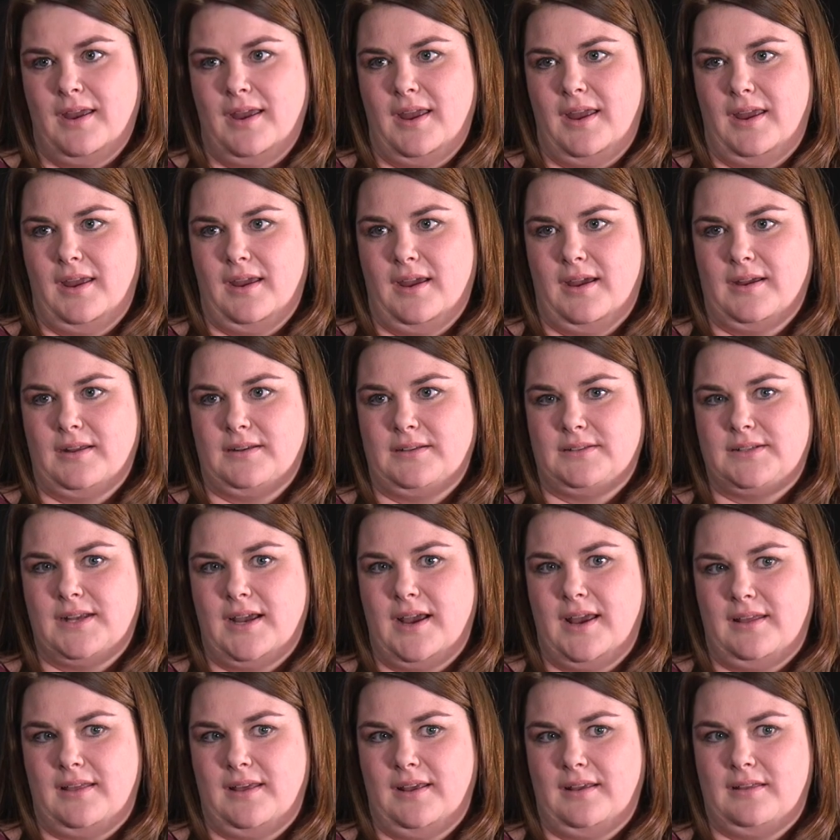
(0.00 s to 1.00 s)
And
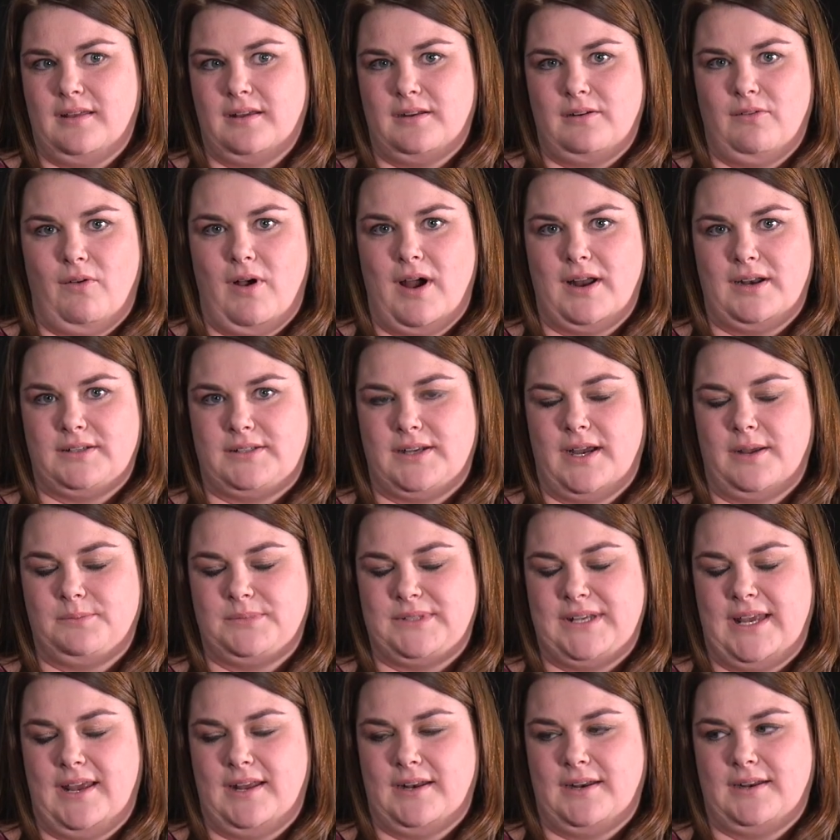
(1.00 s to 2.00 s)
I think that a lot of
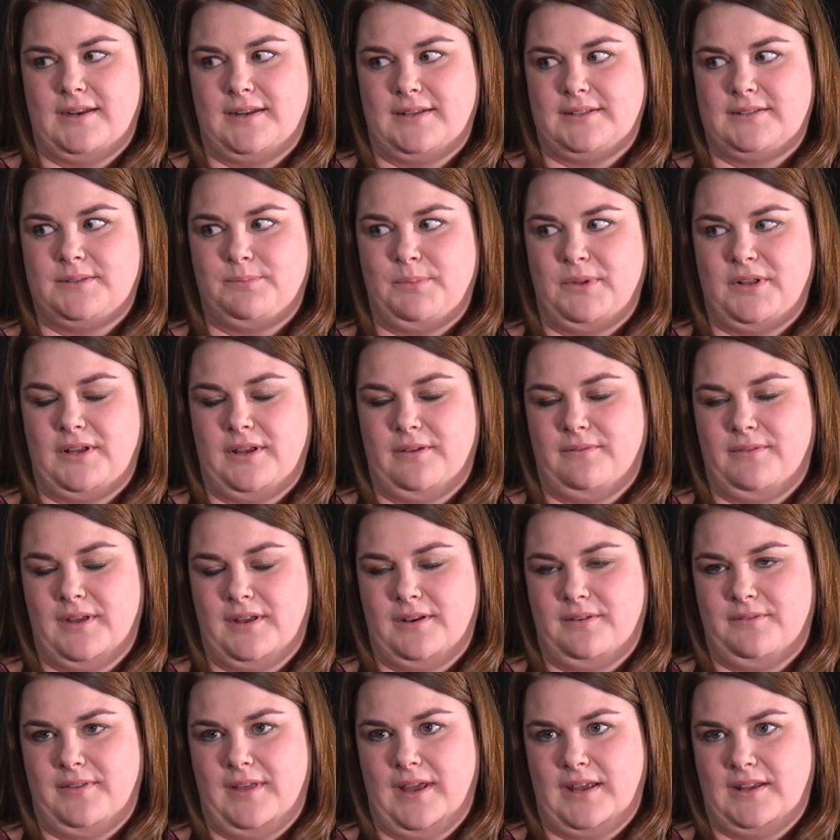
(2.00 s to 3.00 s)
times candidates believe
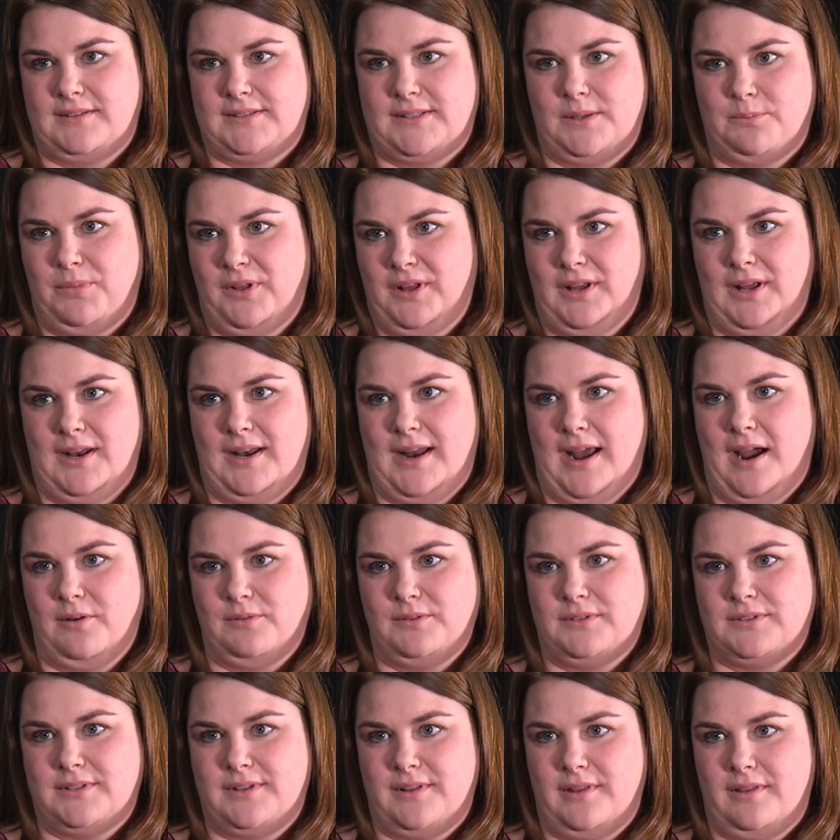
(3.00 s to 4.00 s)
that if they simply
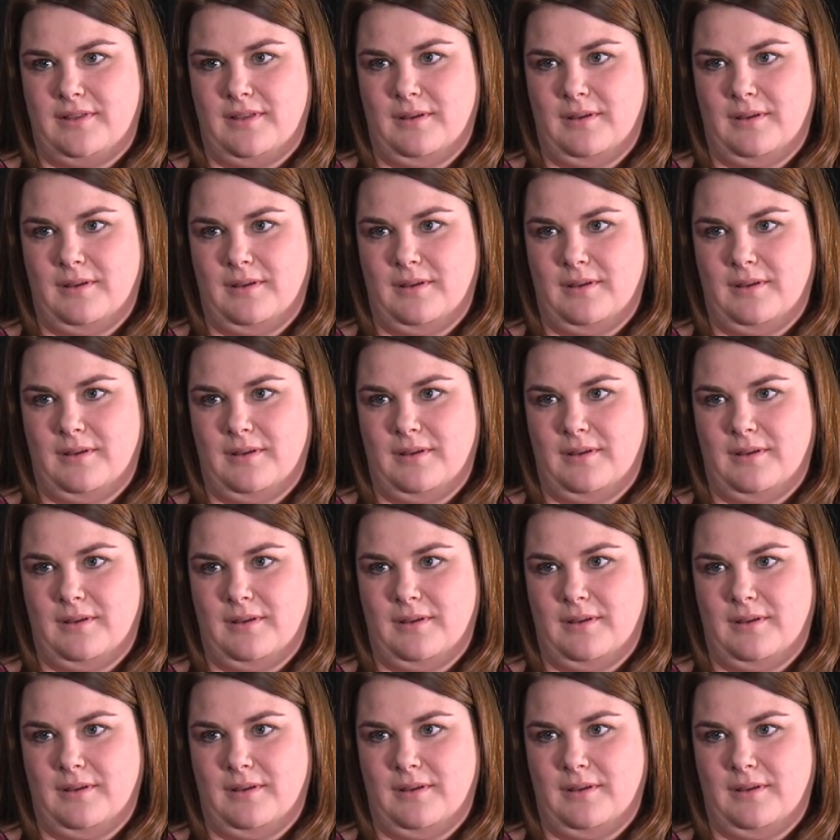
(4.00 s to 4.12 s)
announce,